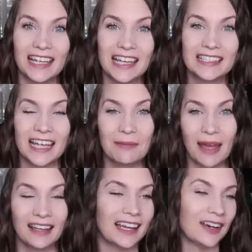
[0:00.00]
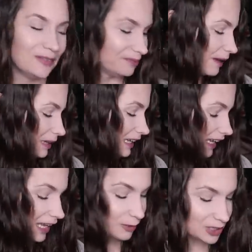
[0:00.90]
Can't take it back now. I mean,
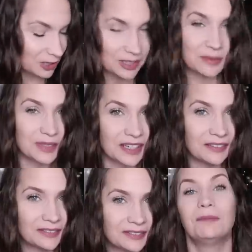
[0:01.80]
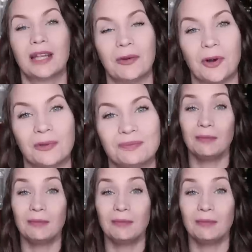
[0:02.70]
I can return some stuff, but I won't.